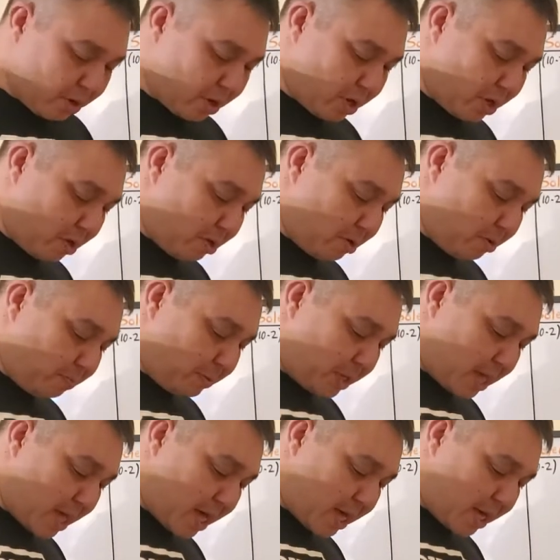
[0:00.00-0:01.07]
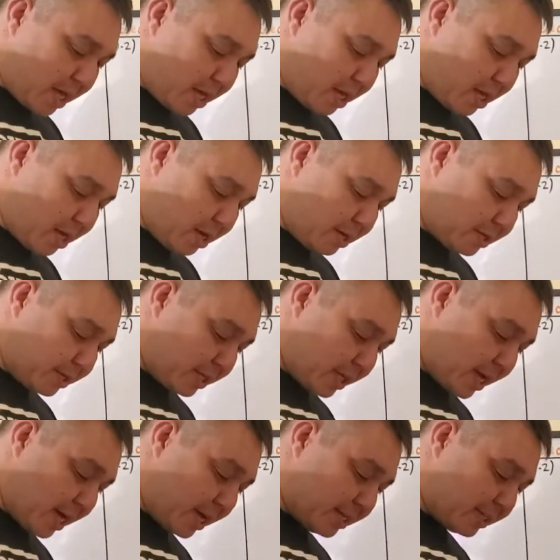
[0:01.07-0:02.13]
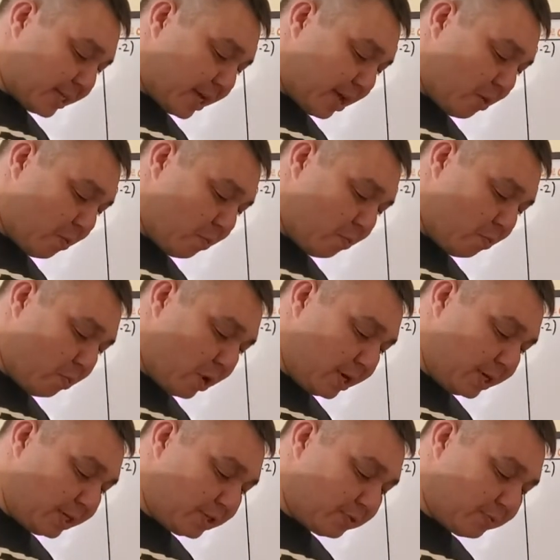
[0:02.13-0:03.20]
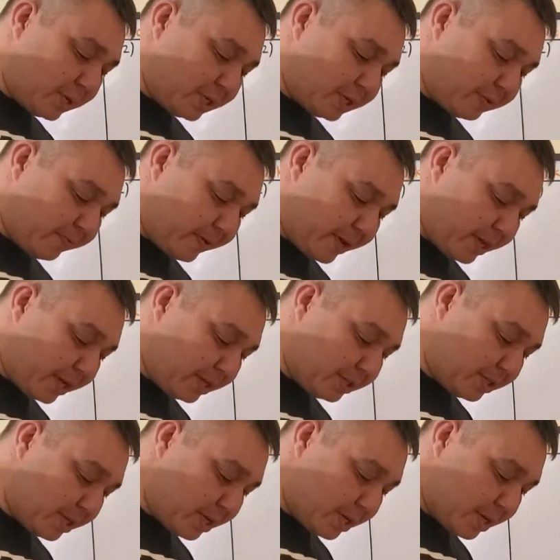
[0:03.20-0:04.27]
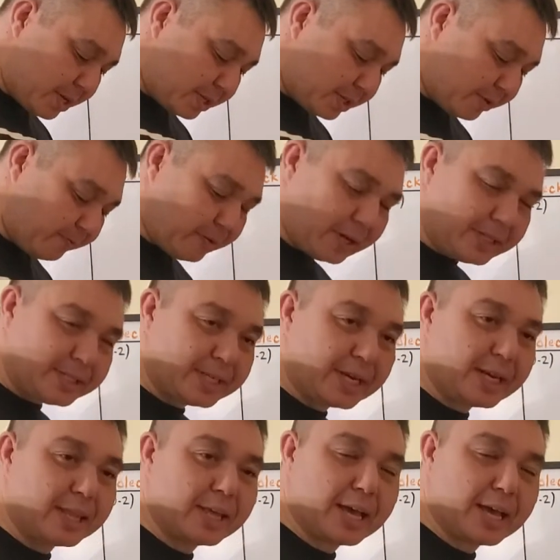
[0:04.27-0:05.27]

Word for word: cold blooded. She has a one inch reach advantage. She fights out of the